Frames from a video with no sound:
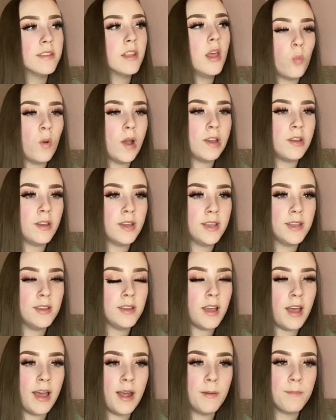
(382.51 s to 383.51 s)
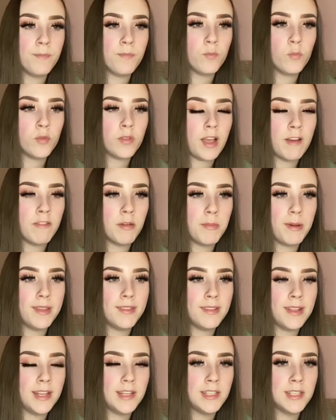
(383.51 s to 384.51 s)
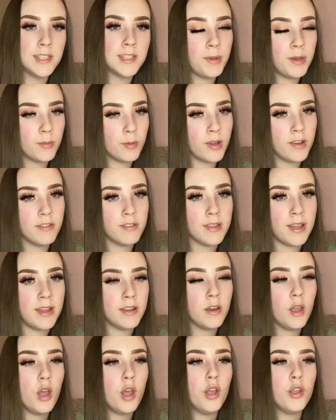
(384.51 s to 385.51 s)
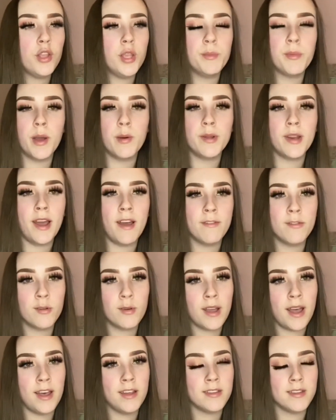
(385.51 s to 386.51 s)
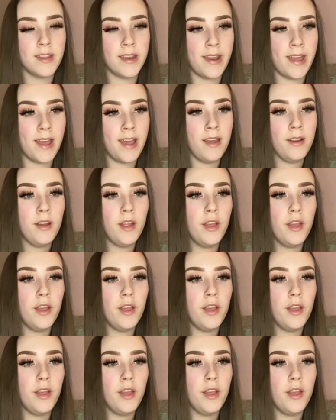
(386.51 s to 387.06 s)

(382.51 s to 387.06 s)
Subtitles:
When I was having my stitches, the midwife said you might want to have your gas and air.